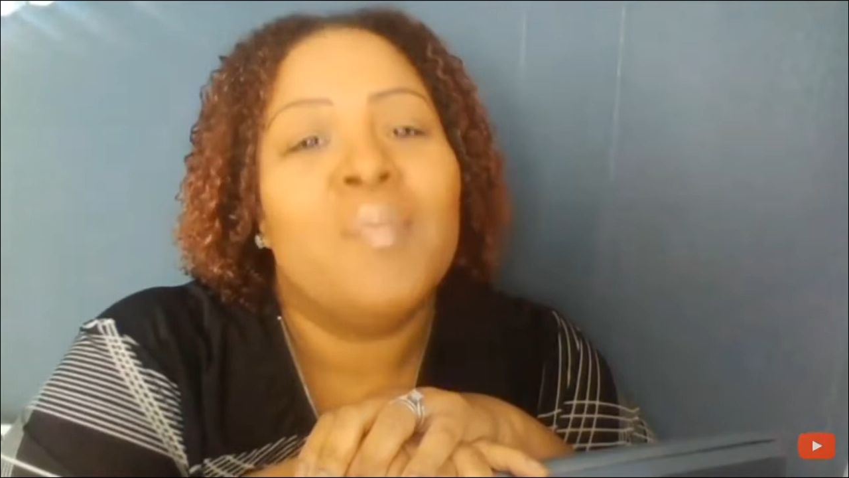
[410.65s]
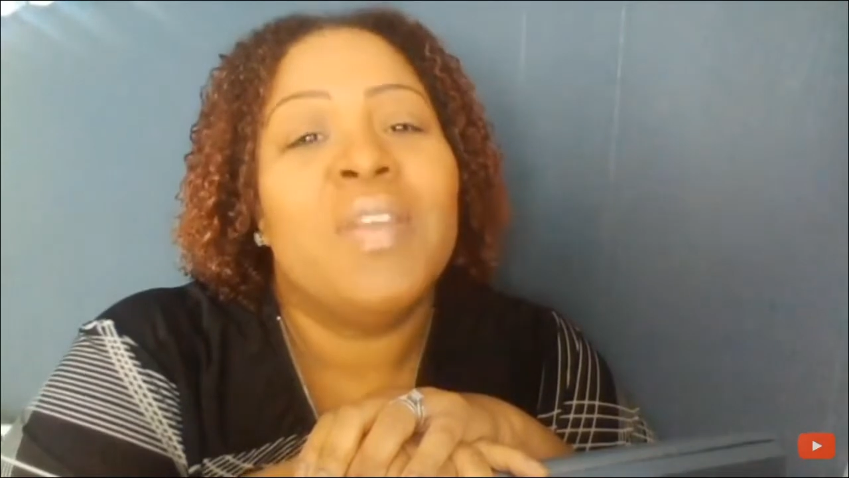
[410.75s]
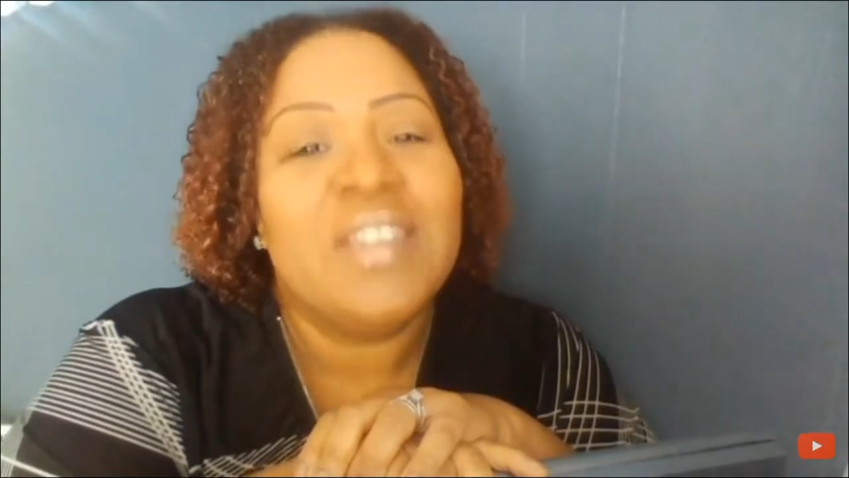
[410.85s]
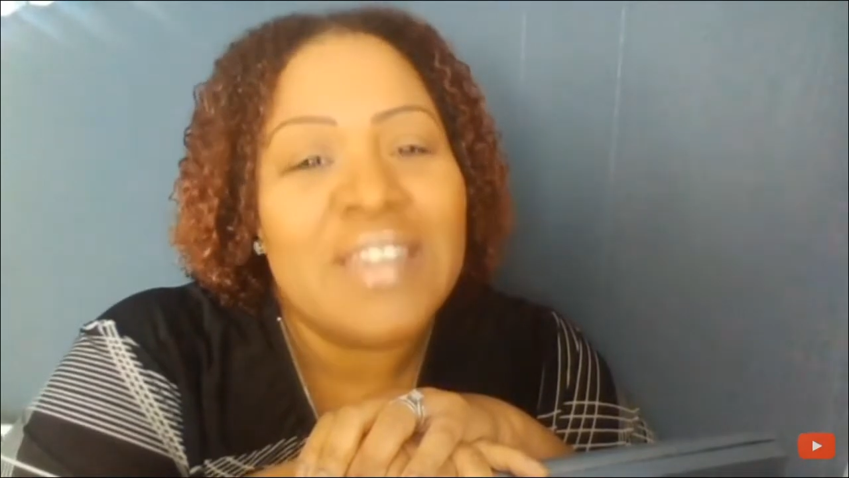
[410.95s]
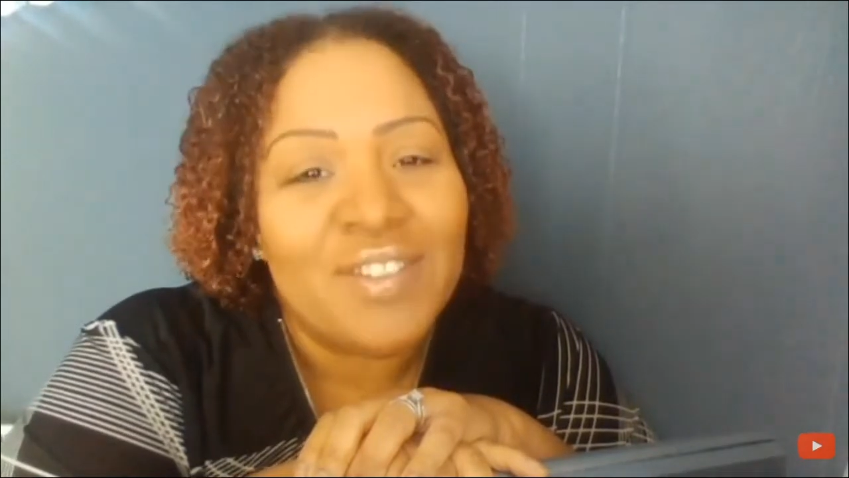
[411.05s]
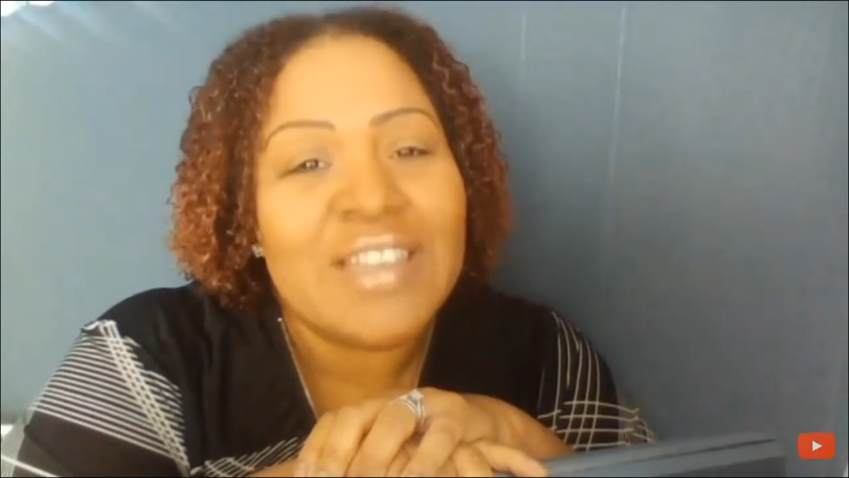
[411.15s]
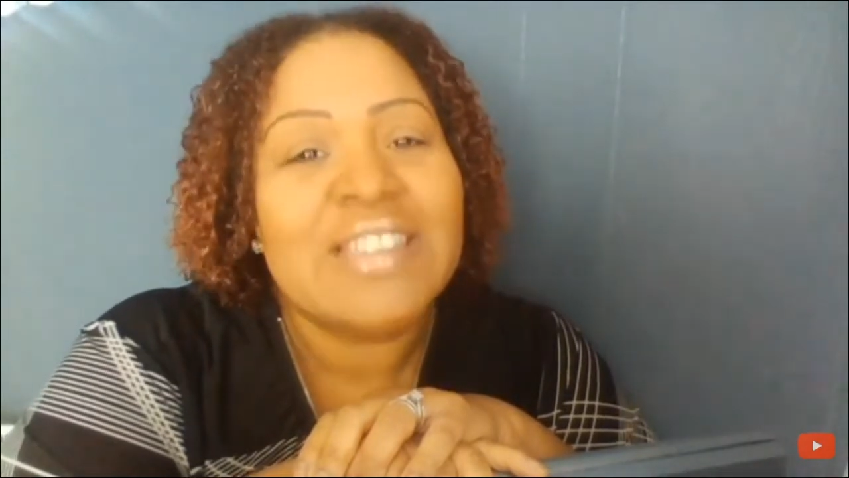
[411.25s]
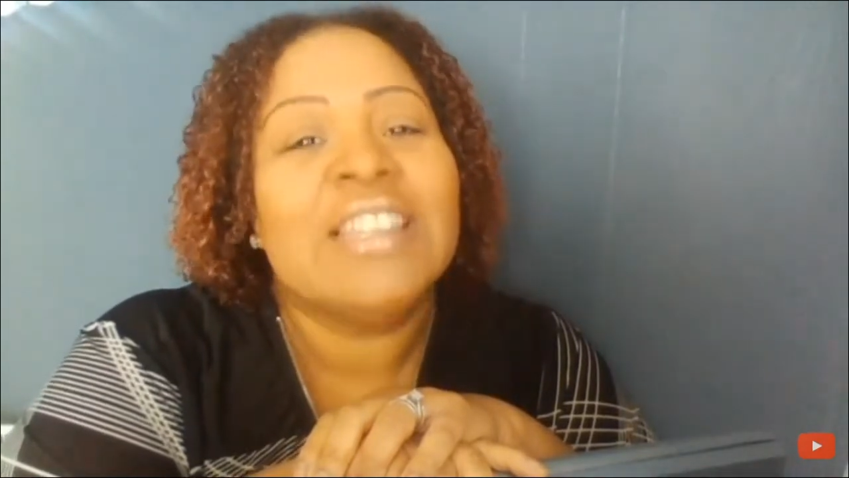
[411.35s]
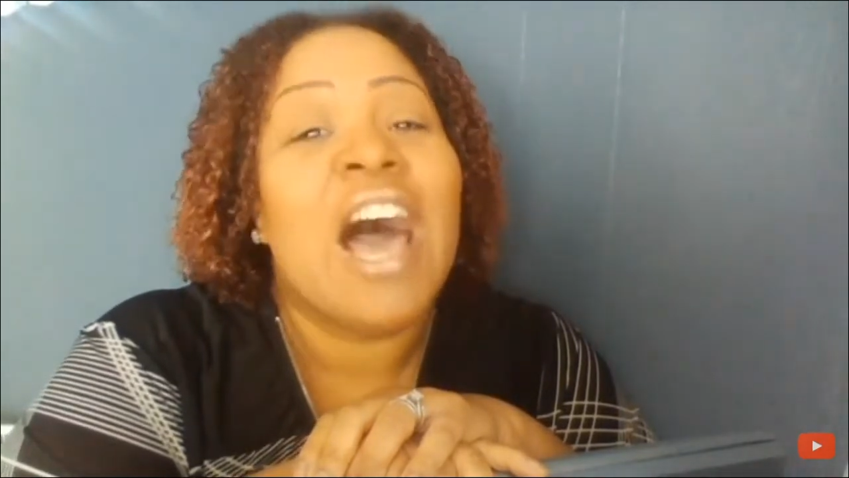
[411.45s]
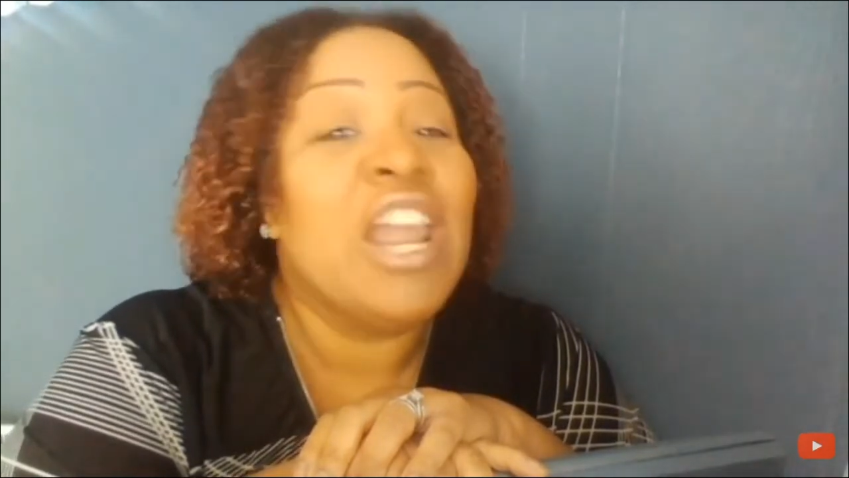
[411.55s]
But the devil
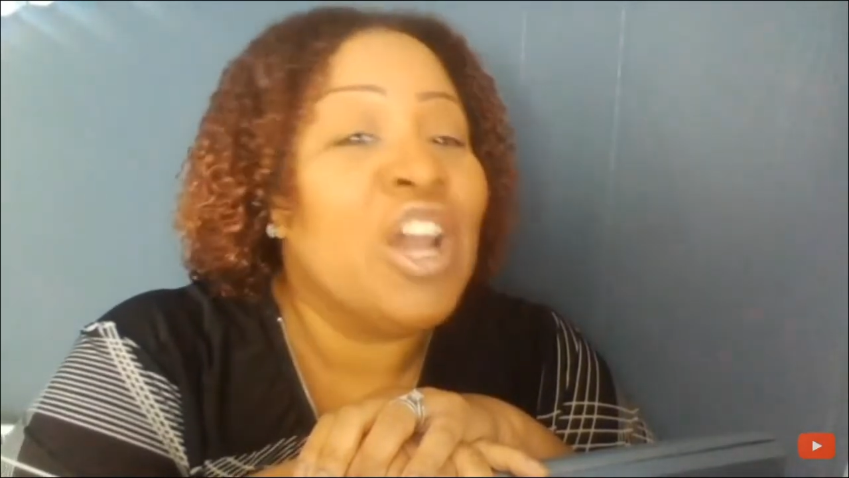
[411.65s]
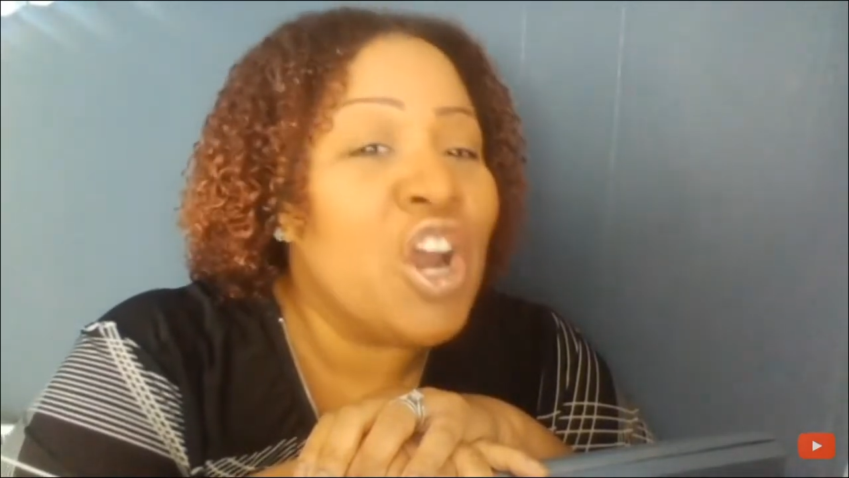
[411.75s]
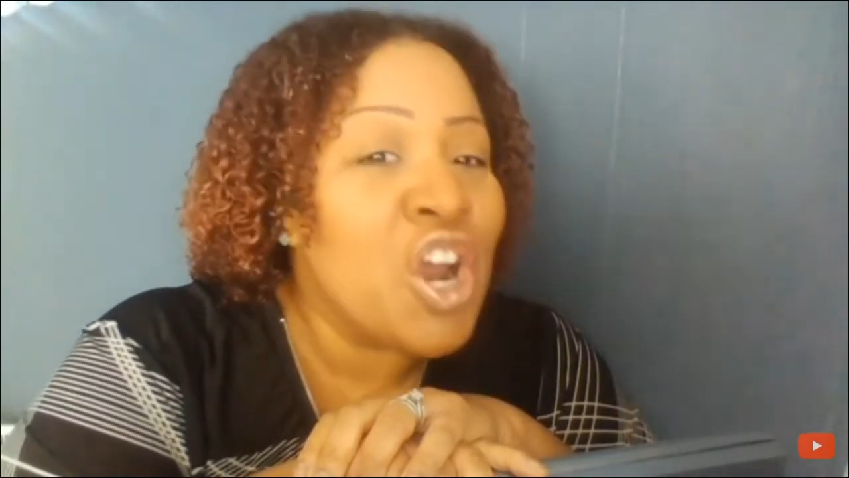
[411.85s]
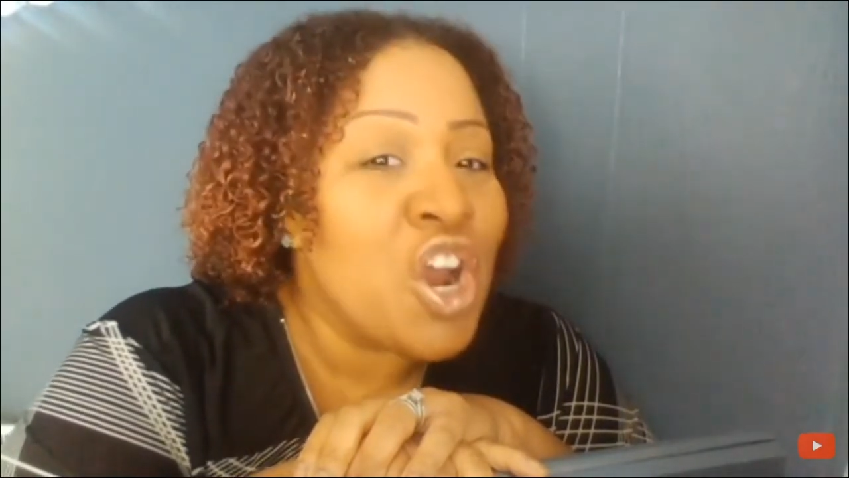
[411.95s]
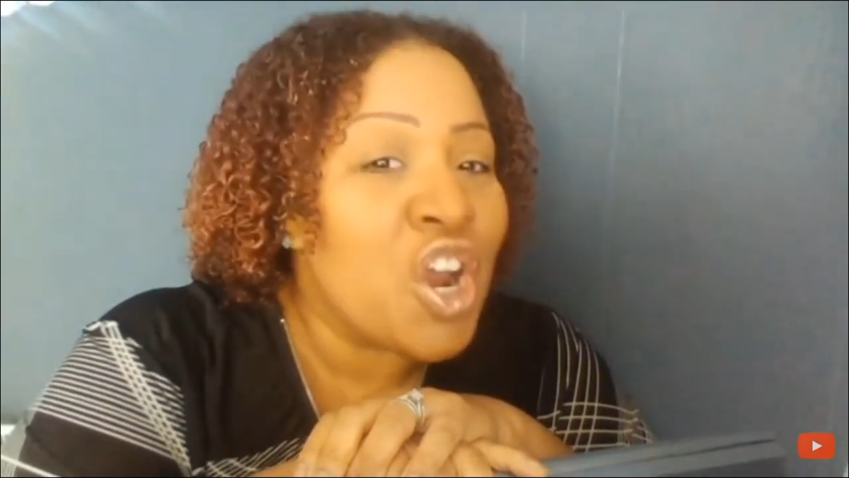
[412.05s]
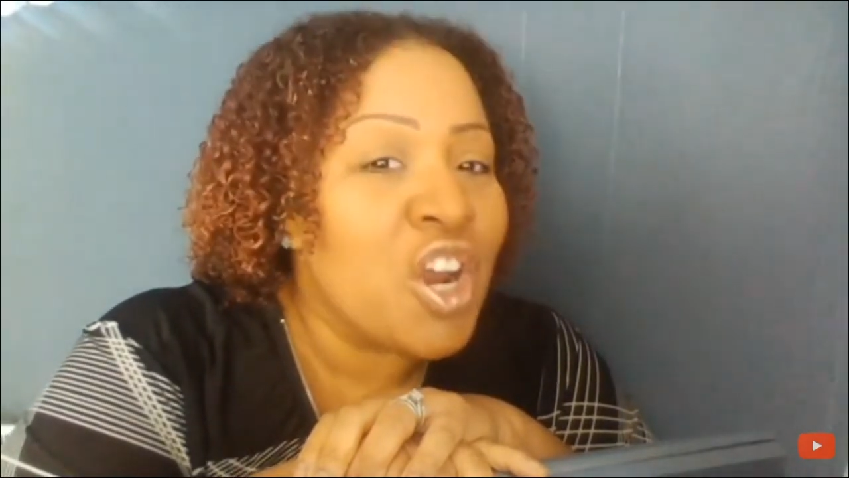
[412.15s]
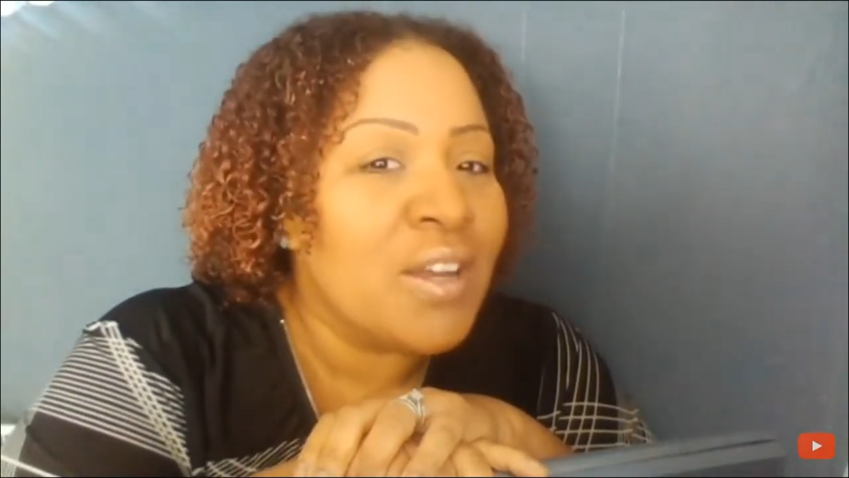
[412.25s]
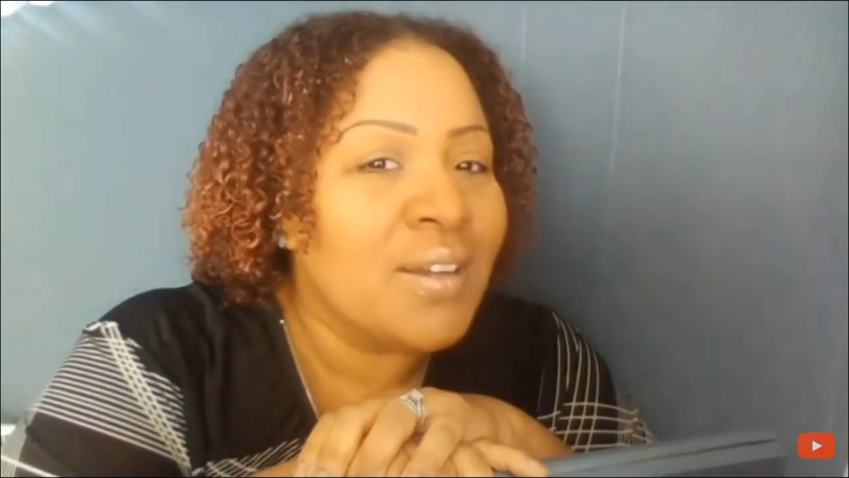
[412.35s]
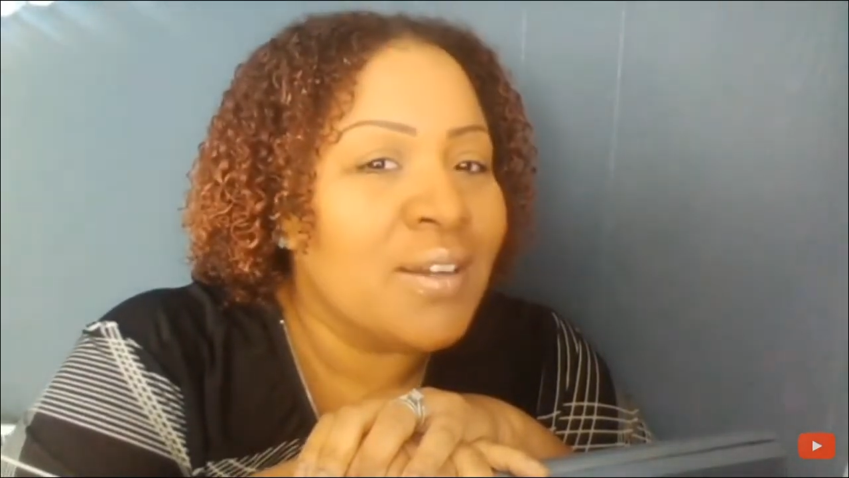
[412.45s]
is a liar.